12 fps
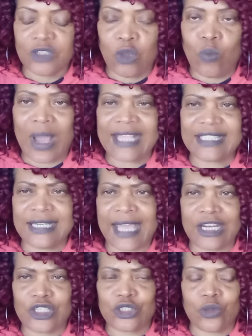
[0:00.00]
Why is the
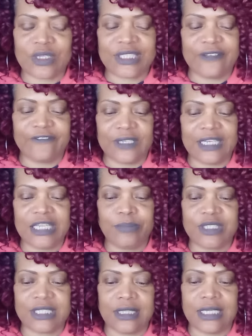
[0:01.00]
Nine of Swords here for
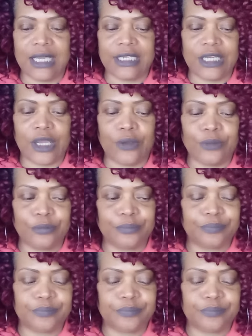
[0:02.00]
Libras in the unknown?